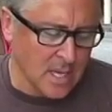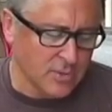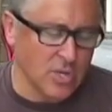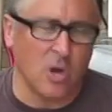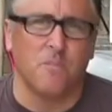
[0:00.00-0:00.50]

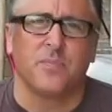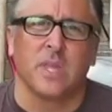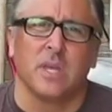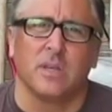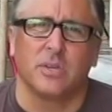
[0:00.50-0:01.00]
So
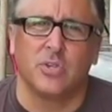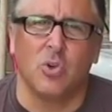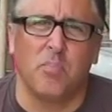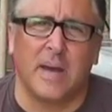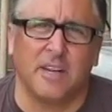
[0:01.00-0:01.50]
the
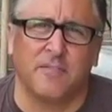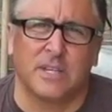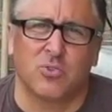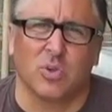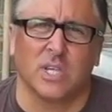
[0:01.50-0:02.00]
two
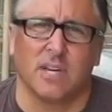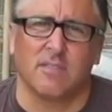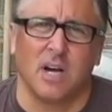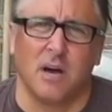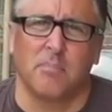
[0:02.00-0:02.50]
benefits really
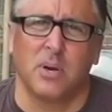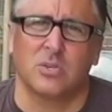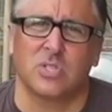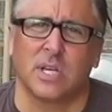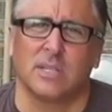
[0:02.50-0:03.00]
of
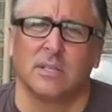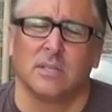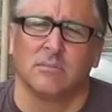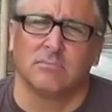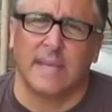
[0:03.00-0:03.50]
composting
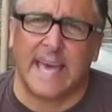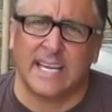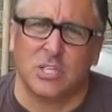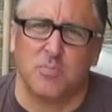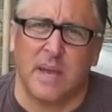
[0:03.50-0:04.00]
at
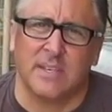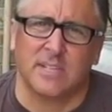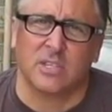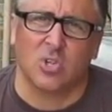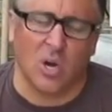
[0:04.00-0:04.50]
its
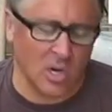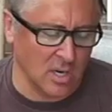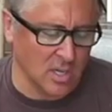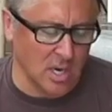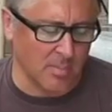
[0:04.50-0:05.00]
basics
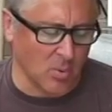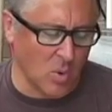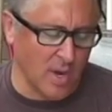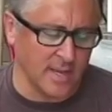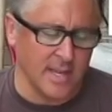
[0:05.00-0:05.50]
are, number
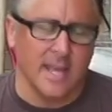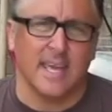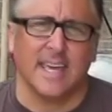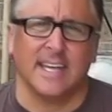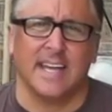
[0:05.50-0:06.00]
one,
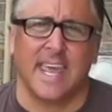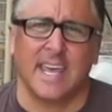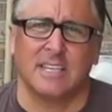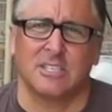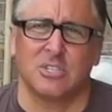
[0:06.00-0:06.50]
it
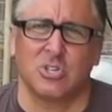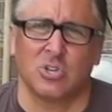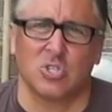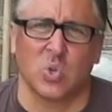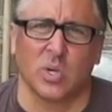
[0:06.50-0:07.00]
enhances
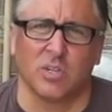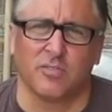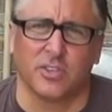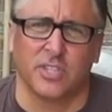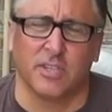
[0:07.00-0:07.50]
your soil
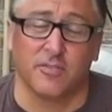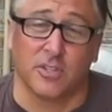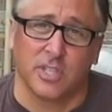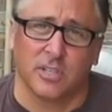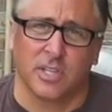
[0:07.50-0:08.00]

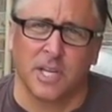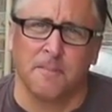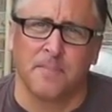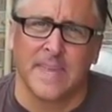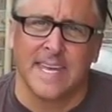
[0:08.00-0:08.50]
fertility
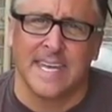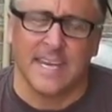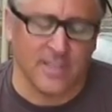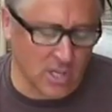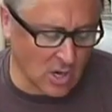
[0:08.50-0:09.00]

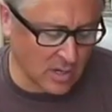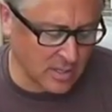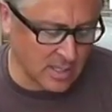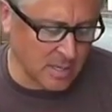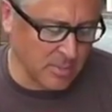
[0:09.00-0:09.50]
in the
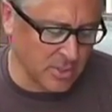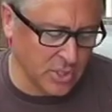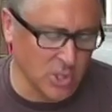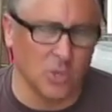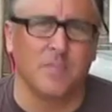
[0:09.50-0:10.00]
garden, and number
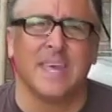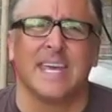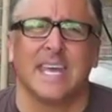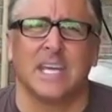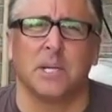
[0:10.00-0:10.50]
two,
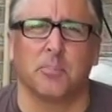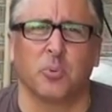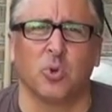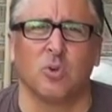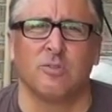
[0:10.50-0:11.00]
it
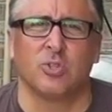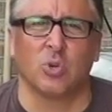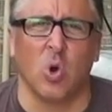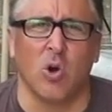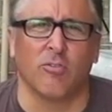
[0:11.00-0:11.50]
improves
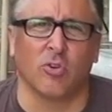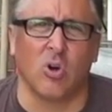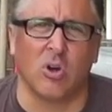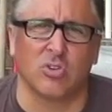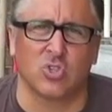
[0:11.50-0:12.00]
your
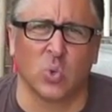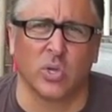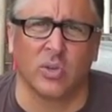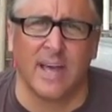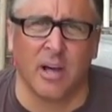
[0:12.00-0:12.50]
overall
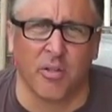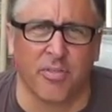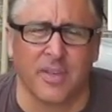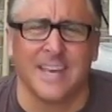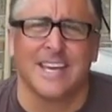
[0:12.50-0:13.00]
soil health.